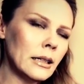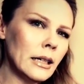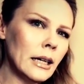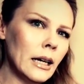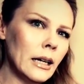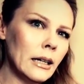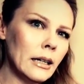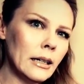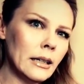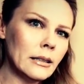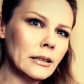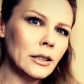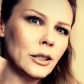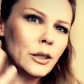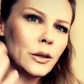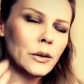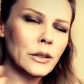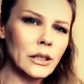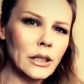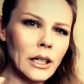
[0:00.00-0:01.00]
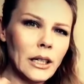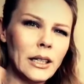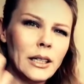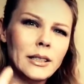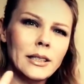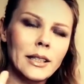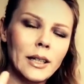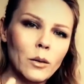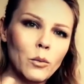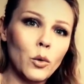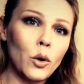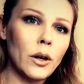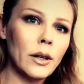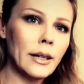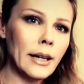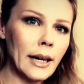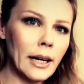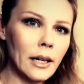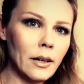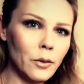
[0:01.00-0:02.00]
it, you know, it's in a more
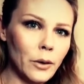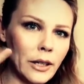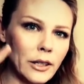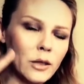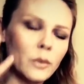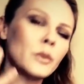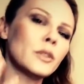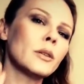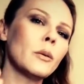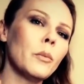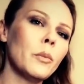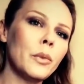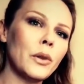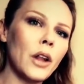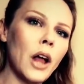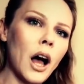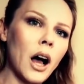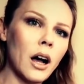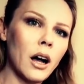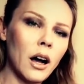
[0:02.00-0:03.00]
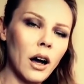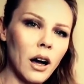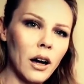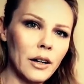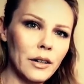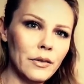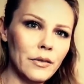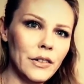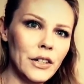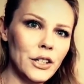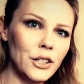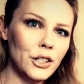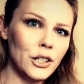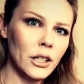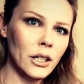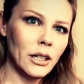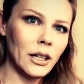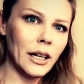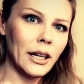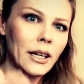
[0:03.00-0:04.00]
negative way. It's almost a block on
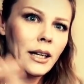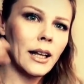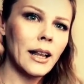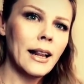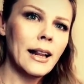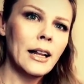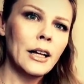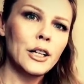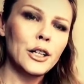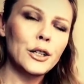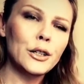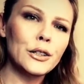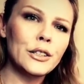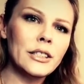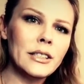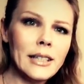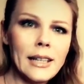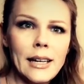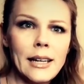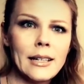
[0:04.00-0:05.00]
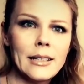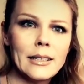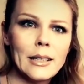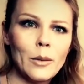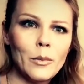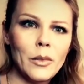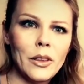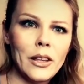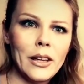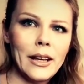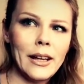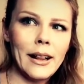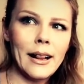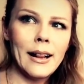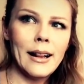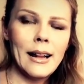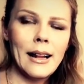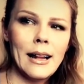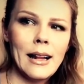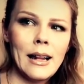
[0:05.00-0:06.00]
vision. Like you're seeing
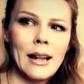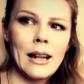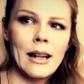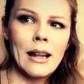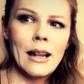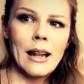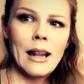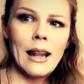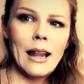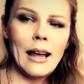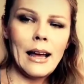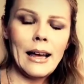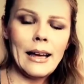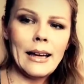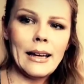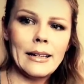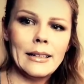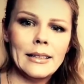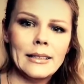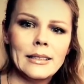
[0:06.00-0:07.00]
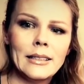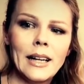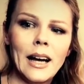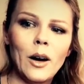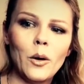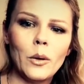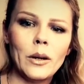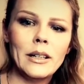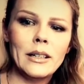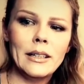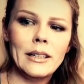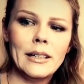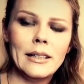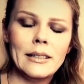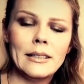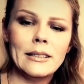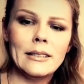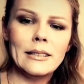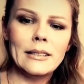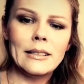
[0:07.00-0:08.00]
something and it's not what it
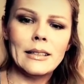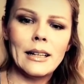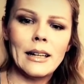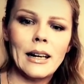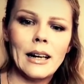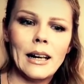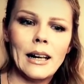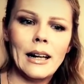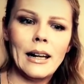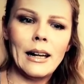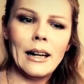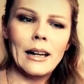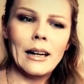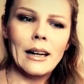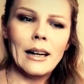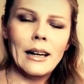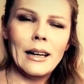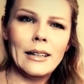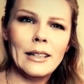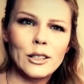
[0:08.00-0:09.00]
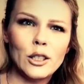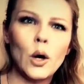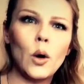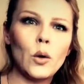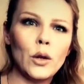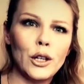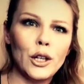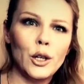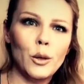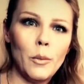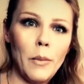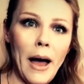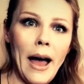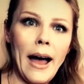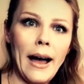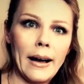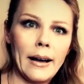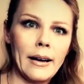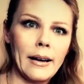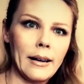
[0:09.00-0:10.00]
is, and it's holding you
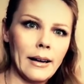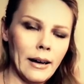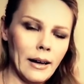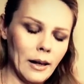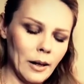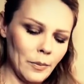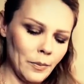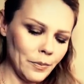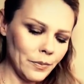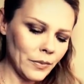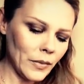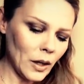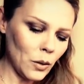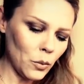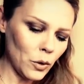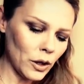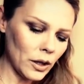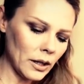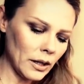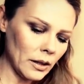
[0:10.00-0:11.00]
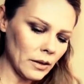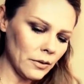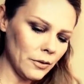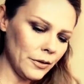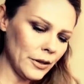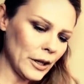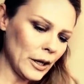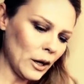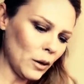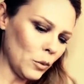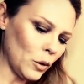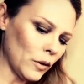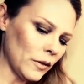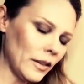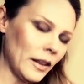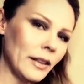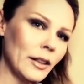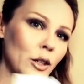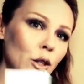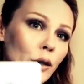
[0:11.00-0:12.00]
back. And we're going to figure out more of
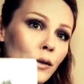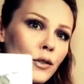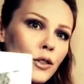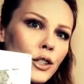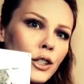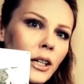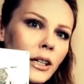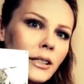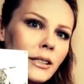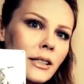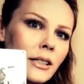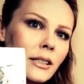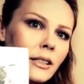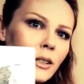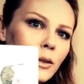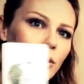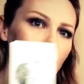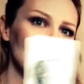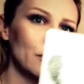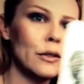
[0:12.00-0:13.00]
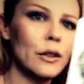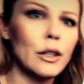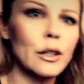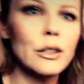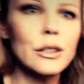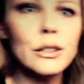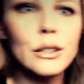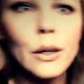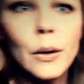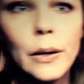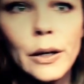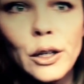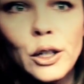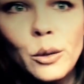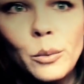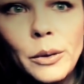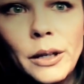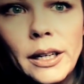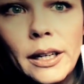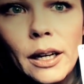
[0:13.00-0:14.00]
that. Then you have Justice in reverse. So it
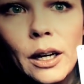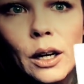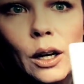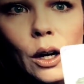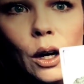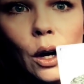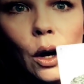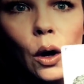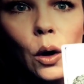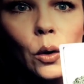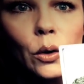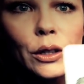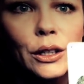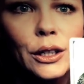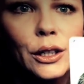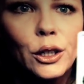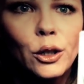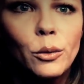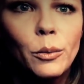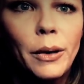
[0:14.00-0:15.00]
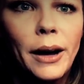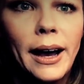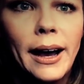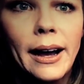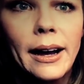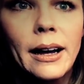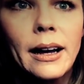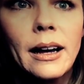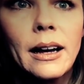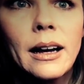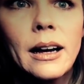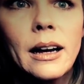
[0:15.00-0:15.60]
could be holding you back